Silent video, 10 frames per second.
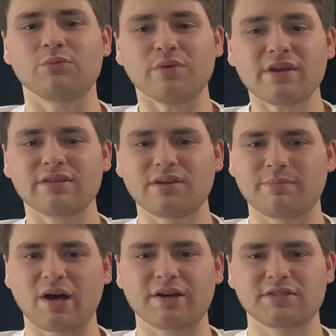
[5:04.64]
weekly
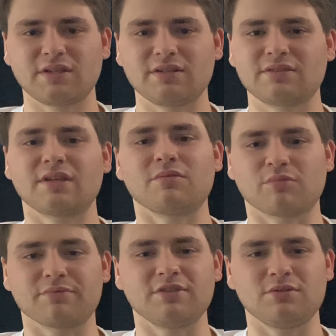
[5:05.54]
unboxings
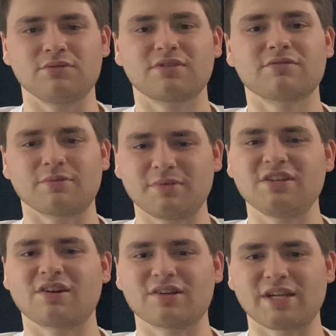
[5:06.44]
and reviews from
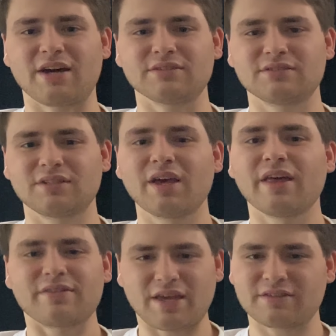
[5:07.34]
here on out.
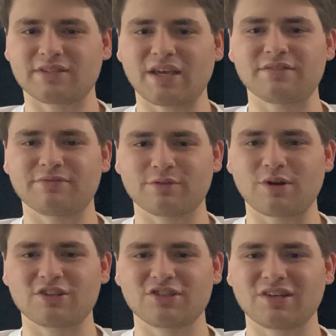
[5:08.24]
Thanks again for
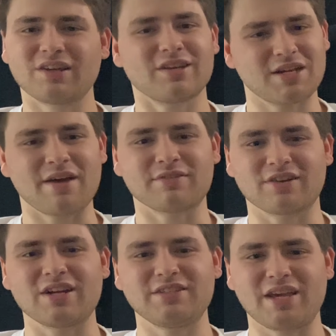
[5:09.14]
watching, and have a
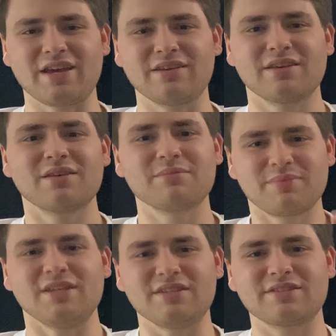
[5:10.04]
great day.
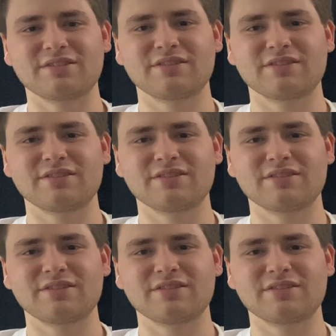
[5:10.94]
Peace.